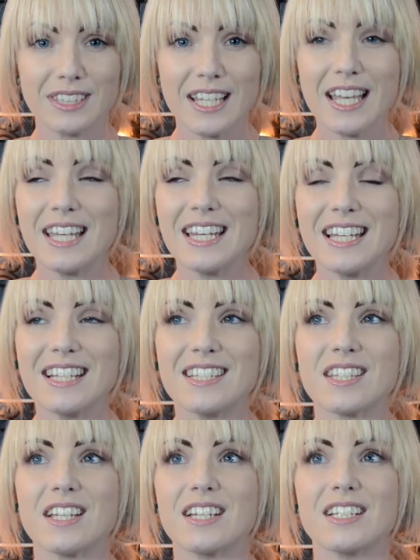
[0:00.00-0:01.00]
It is
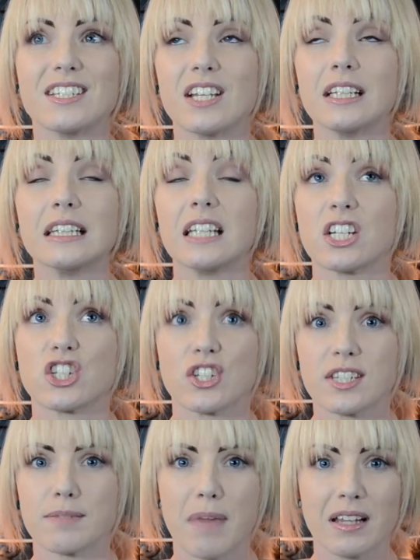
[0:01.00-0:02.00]

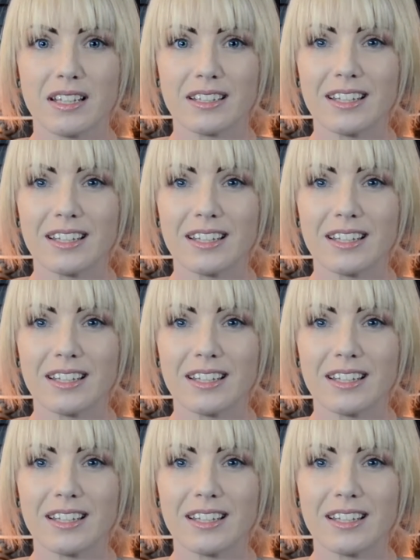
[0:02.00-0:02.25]
delicious smelling.